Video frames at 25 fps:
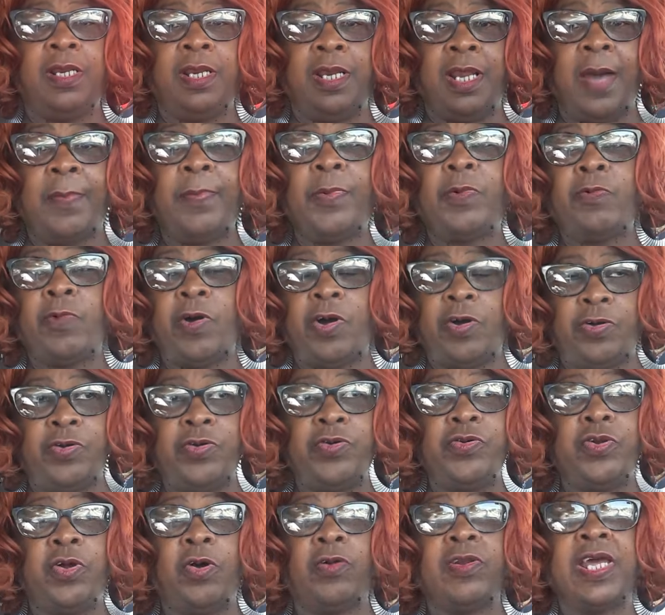Number one
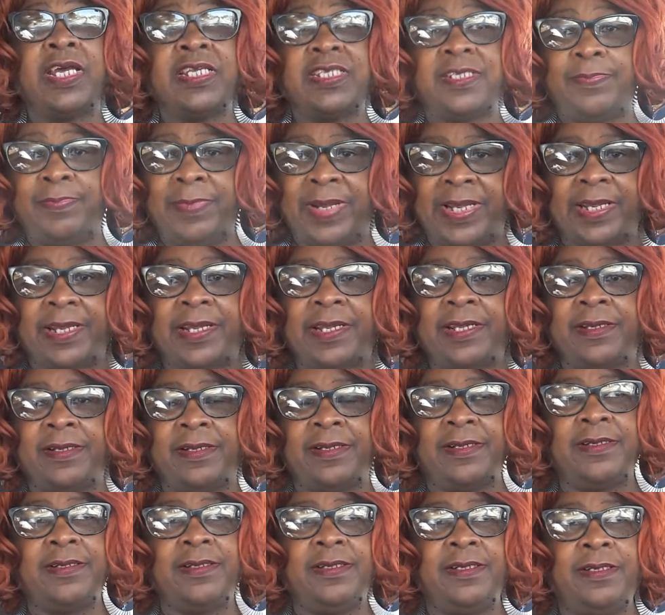uno, that's me.
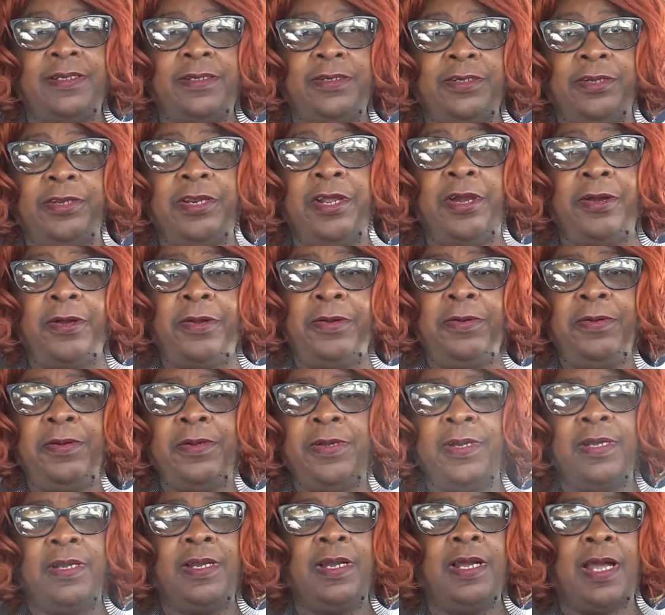You know,
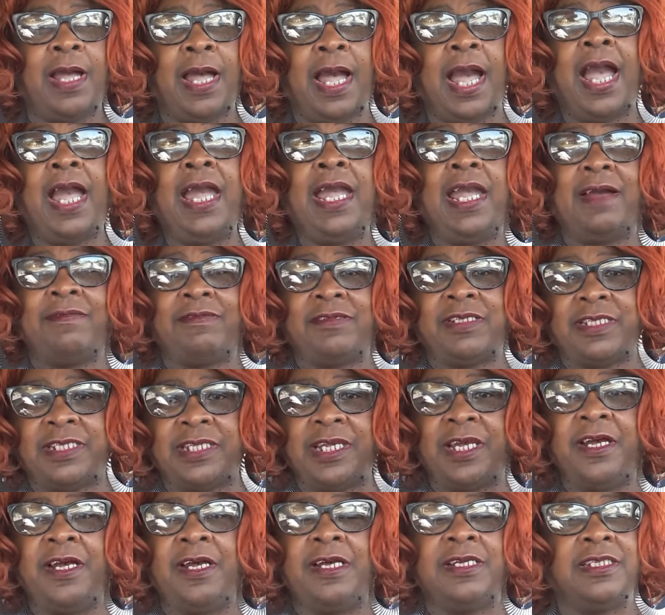I have
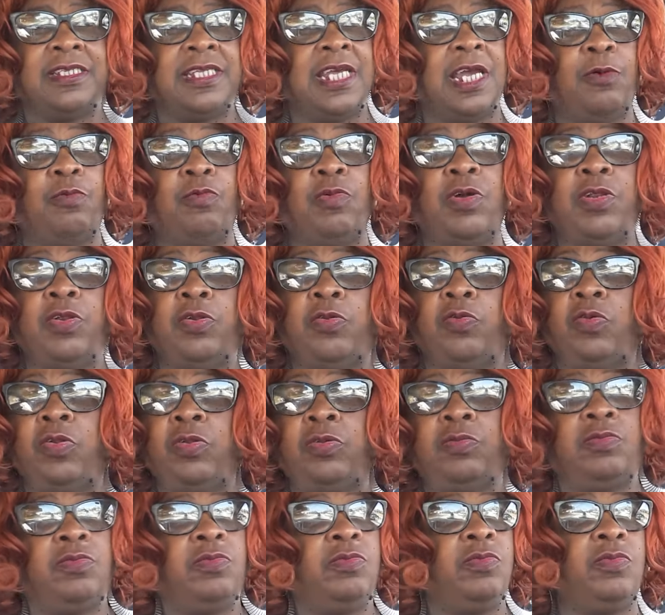sons that would
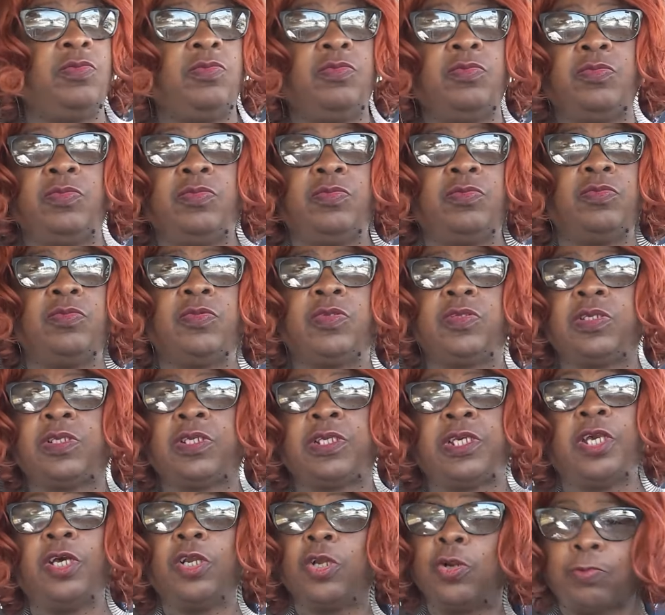
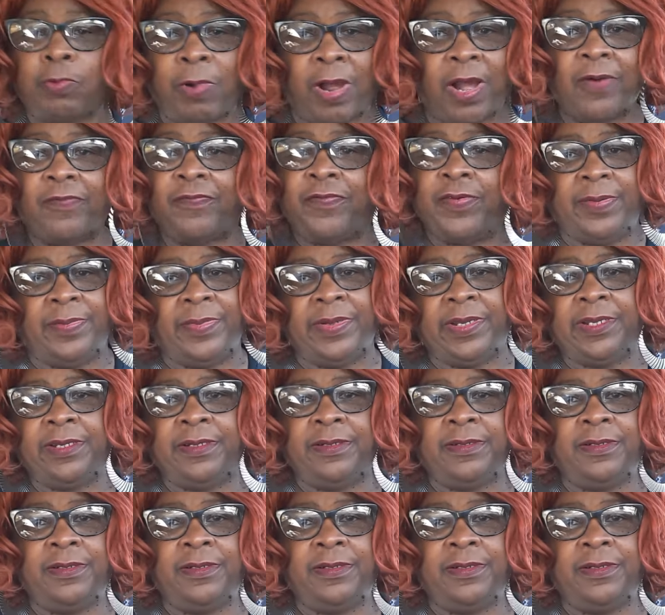kill a rock for me,